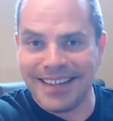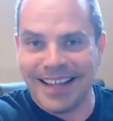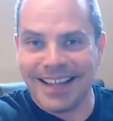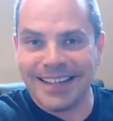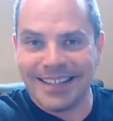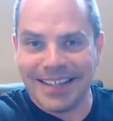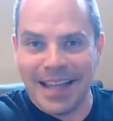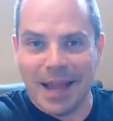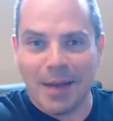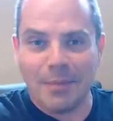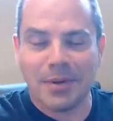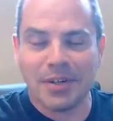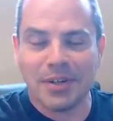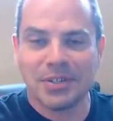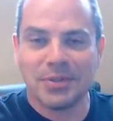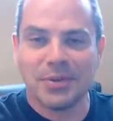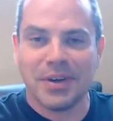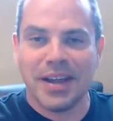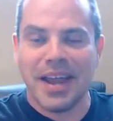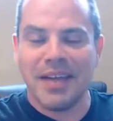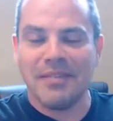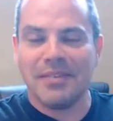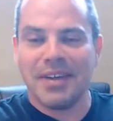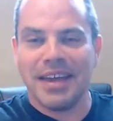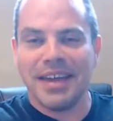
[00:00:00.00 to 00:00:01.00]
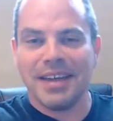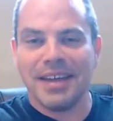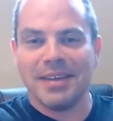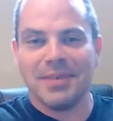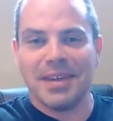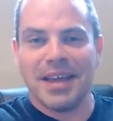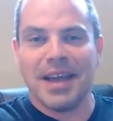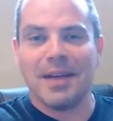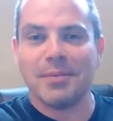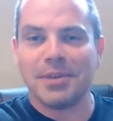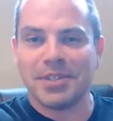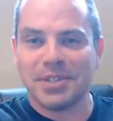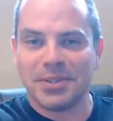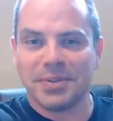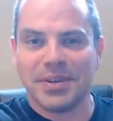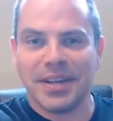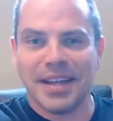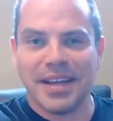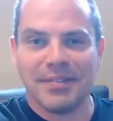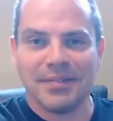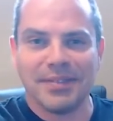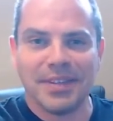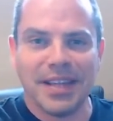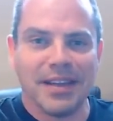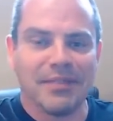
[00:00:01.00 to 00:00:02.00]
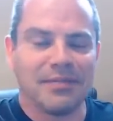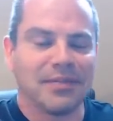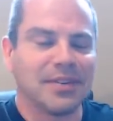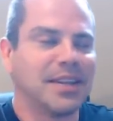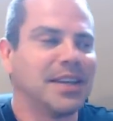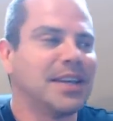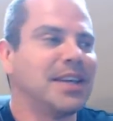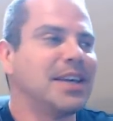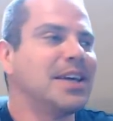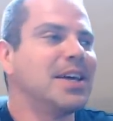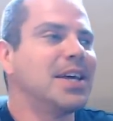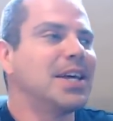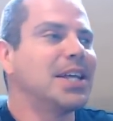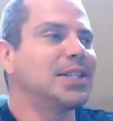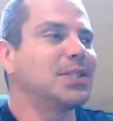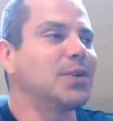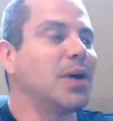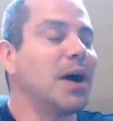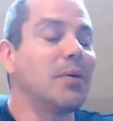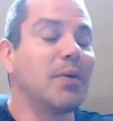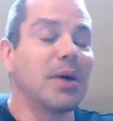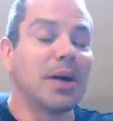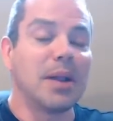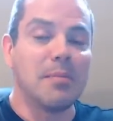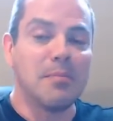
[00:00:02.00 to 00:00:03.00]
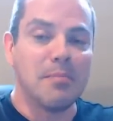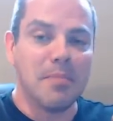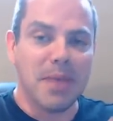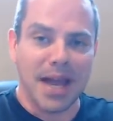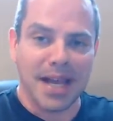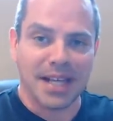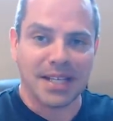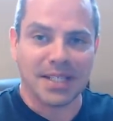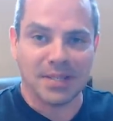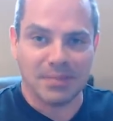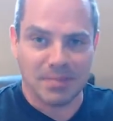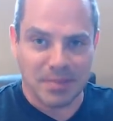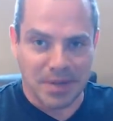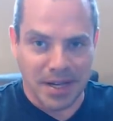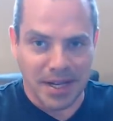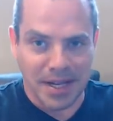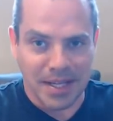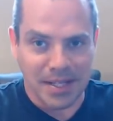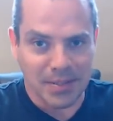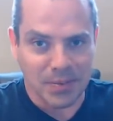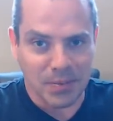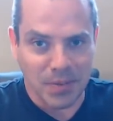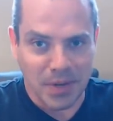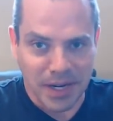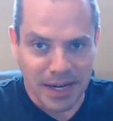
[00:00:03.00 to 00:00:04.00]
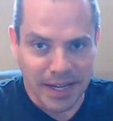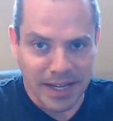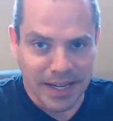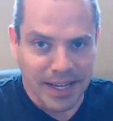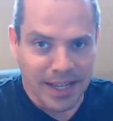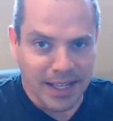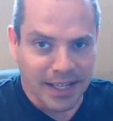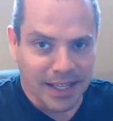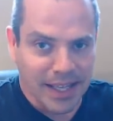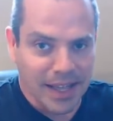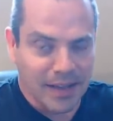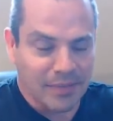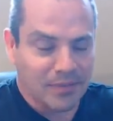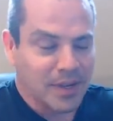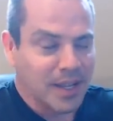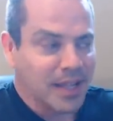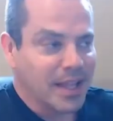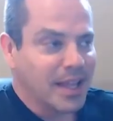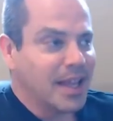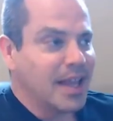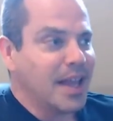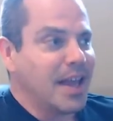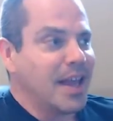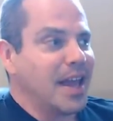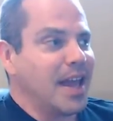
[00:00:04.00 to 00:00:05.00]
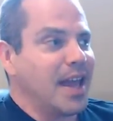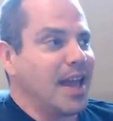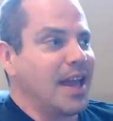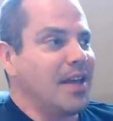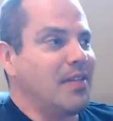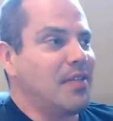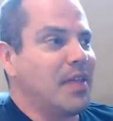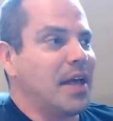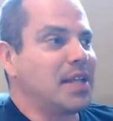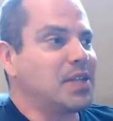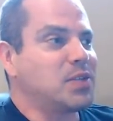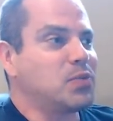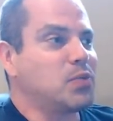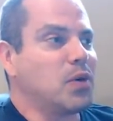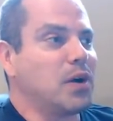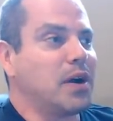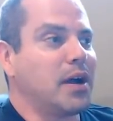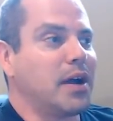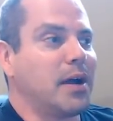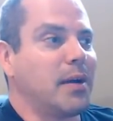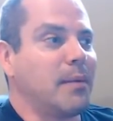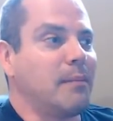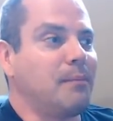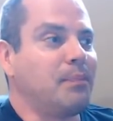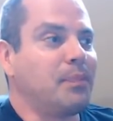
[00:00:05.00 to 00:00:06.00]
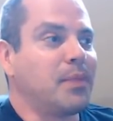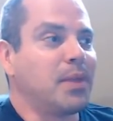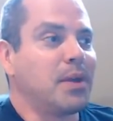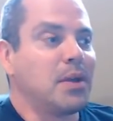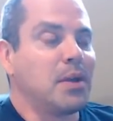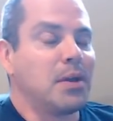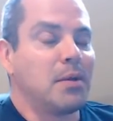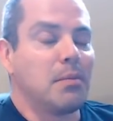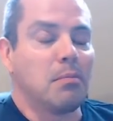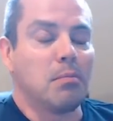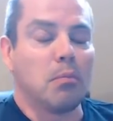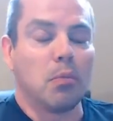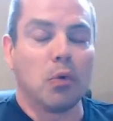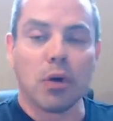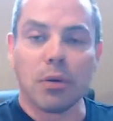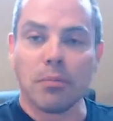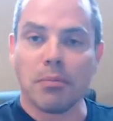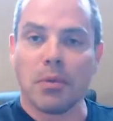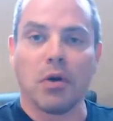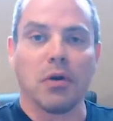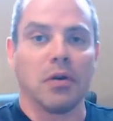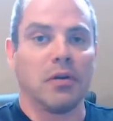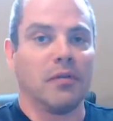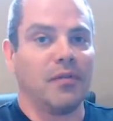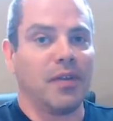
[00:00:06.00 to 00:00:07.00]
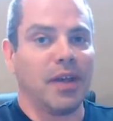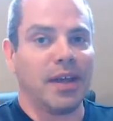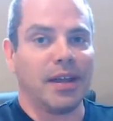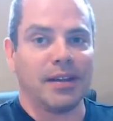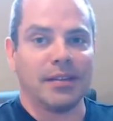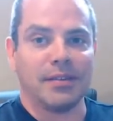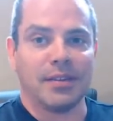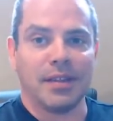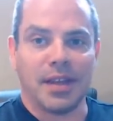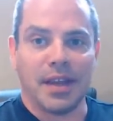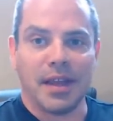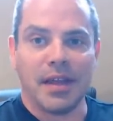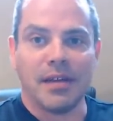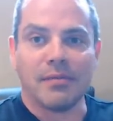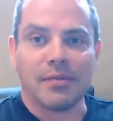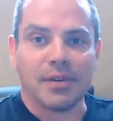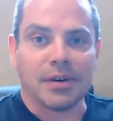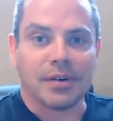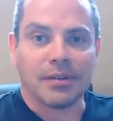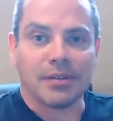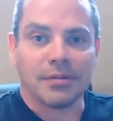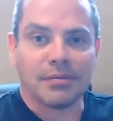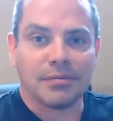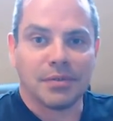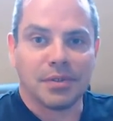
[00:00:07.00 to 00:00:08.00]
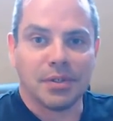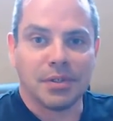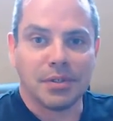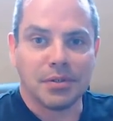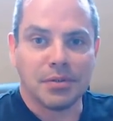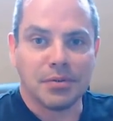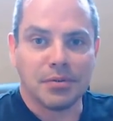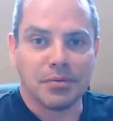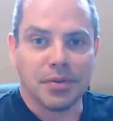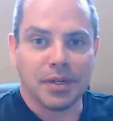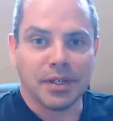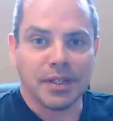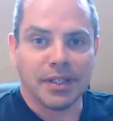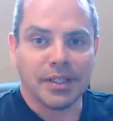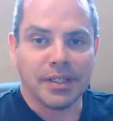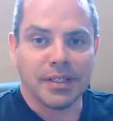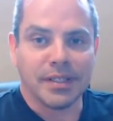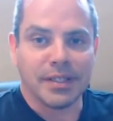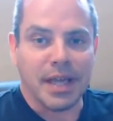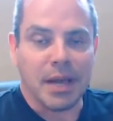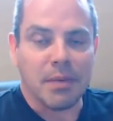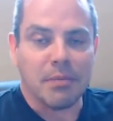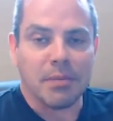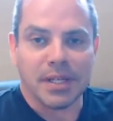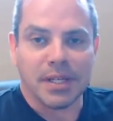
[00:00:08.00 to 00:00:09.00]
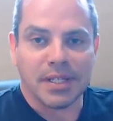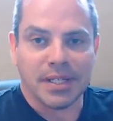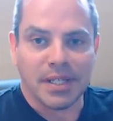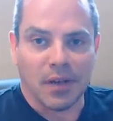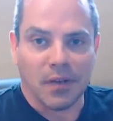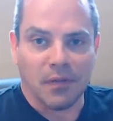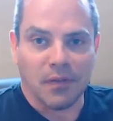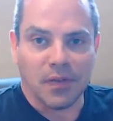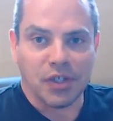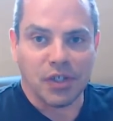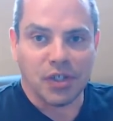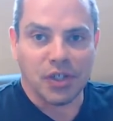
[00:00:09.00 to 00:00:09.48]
not how much do i have ahead of me how much do i have left so i want to maximize what i got left and that's why i'm more motivated than ever to really get myself in